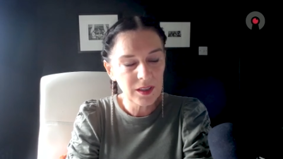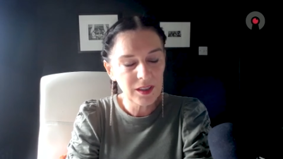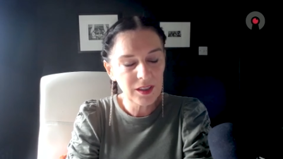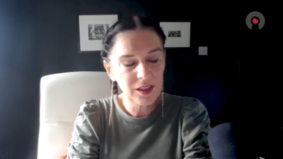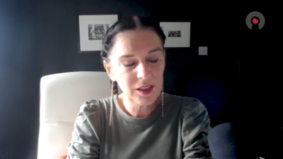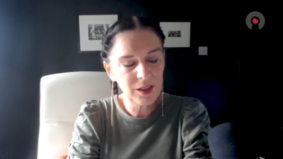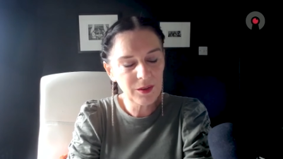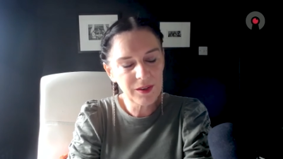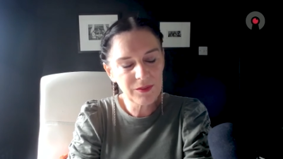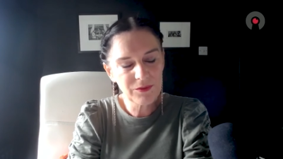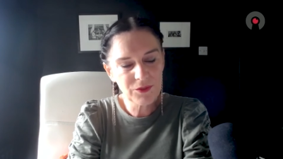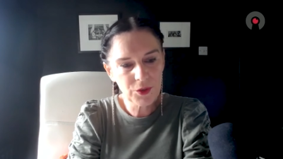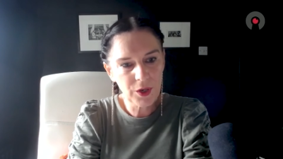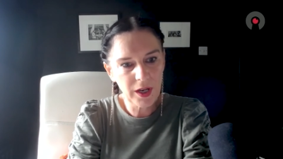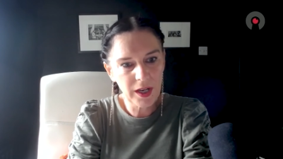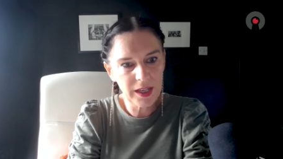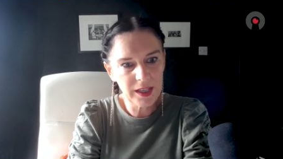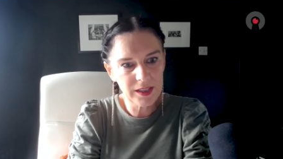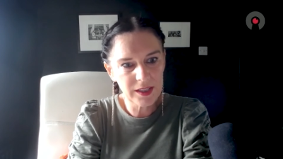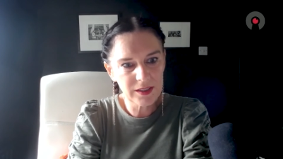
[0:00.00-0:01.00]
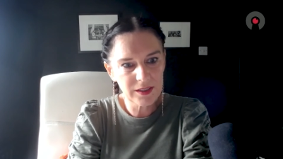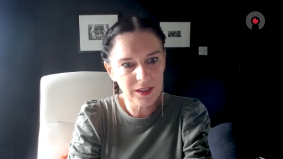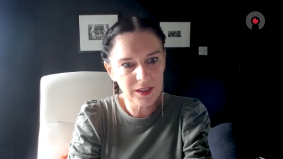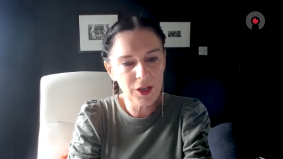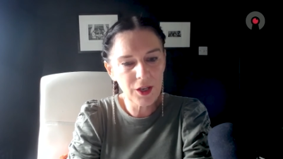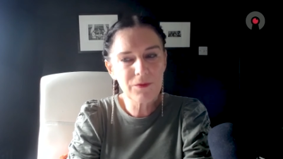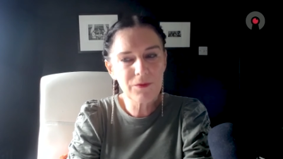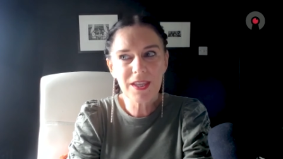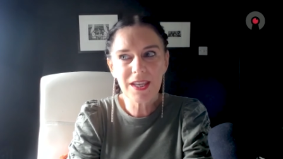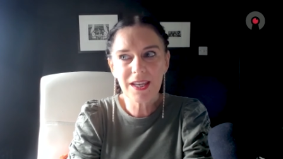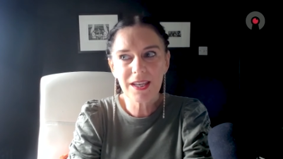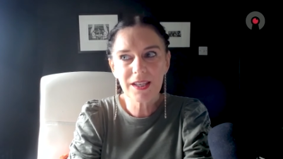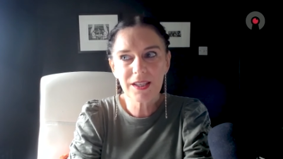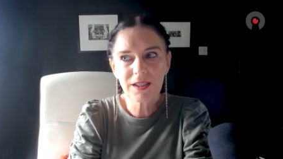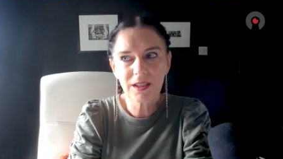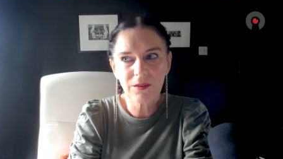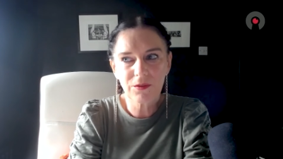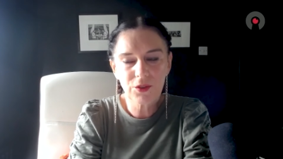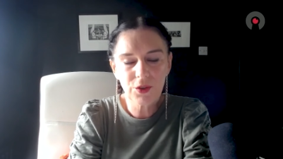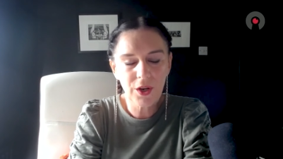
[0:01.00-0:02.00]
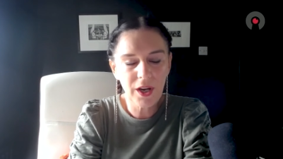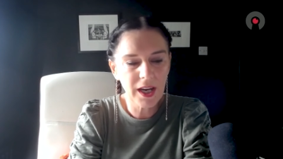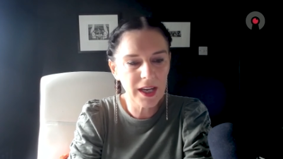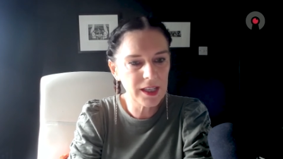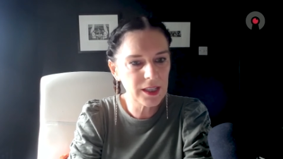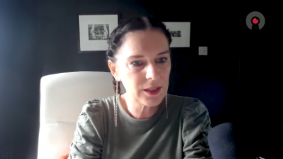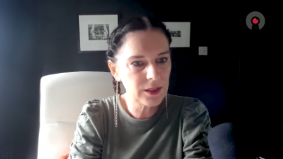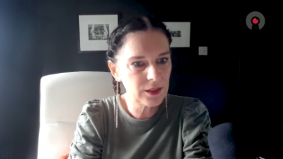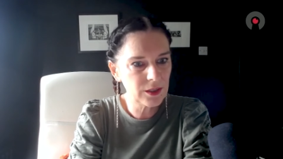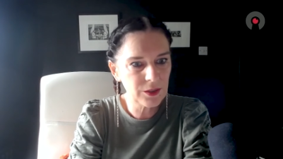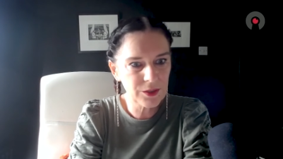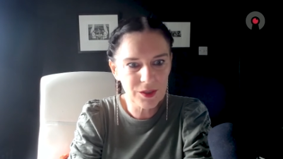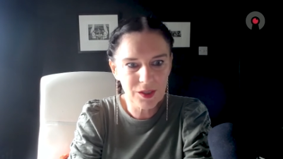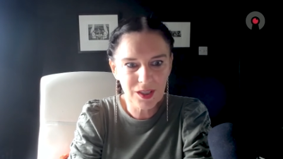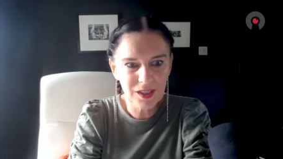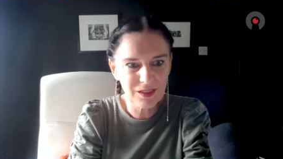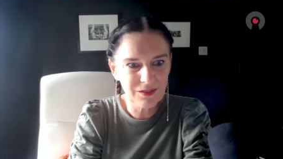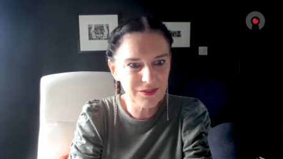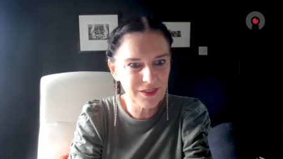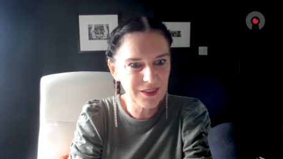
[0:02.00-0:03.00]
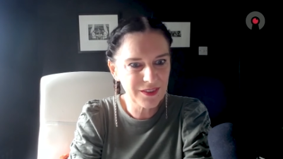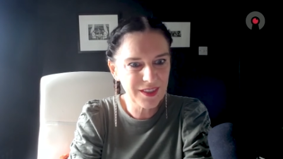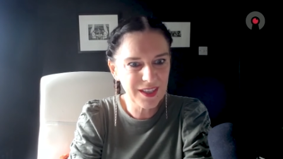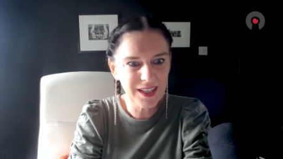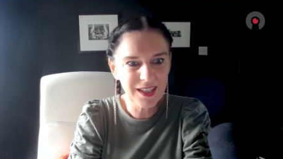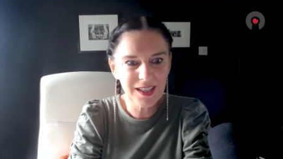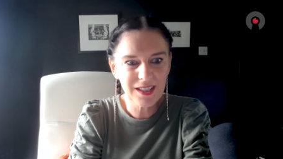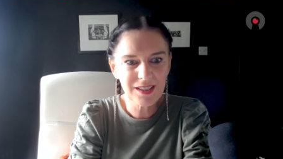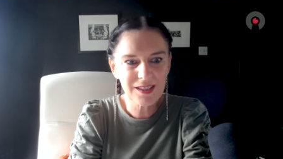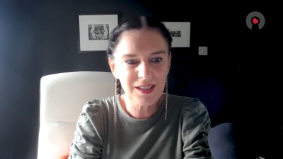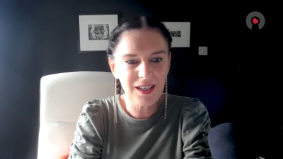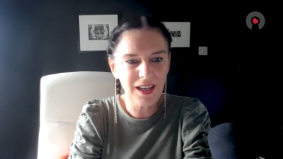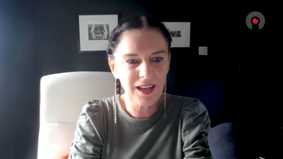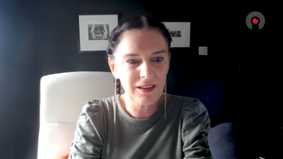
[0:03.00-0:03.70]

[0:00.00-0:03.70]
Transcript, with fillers: you know, I've tried over the years, I've tried lots of different things.